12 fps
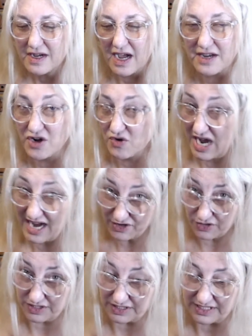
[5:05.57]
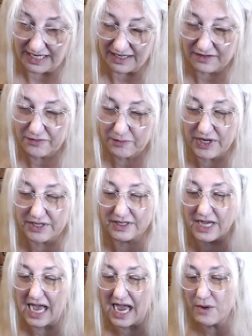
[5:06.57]
I know I couldn't have, but
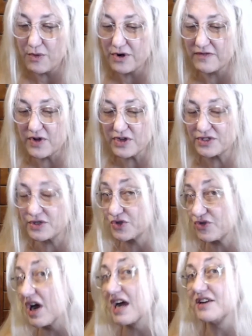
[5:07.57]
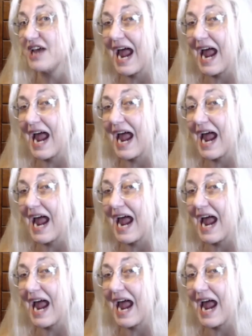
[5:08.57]
I would have also tried to